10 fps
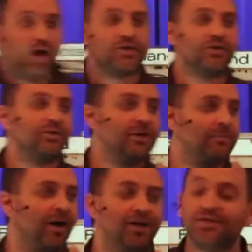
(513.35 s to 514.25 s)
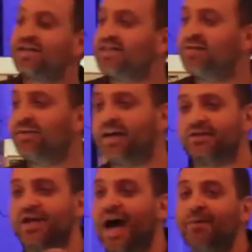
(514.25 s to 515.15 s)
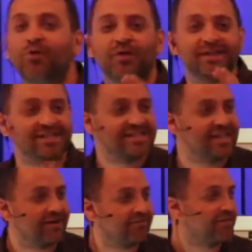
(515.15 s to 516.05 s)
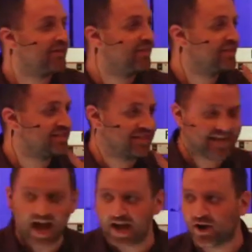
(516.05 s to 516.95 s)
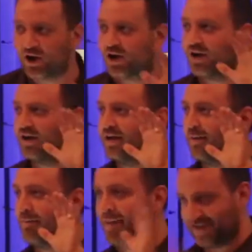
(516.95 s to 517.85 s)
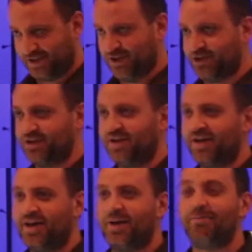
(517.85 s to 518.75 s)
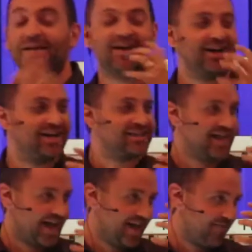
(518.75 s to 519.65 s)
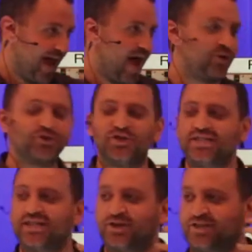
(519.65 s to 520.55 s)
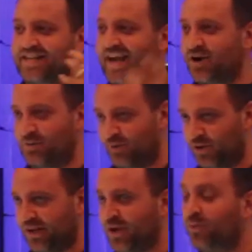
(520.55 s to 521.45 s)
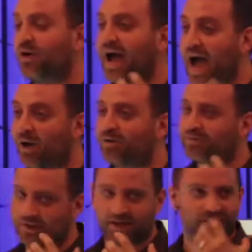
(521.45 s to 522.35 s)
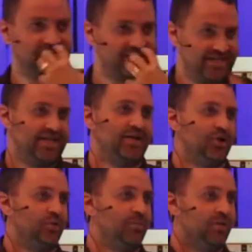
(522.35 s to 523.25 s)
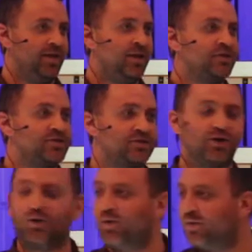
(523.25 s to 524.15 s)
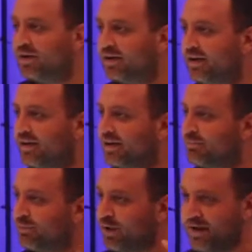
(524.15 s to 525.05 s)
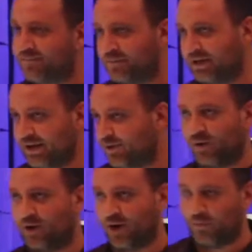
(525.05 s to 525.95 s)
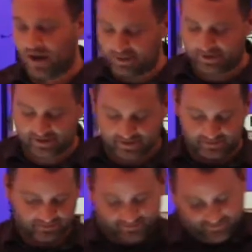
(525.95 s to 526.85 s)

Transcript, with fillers: Also, let me apologize in advance. I'm going to sniff this entire message because I have allergies that are terrible and we're out of Claritin D at home. So pray for me or go buy me some.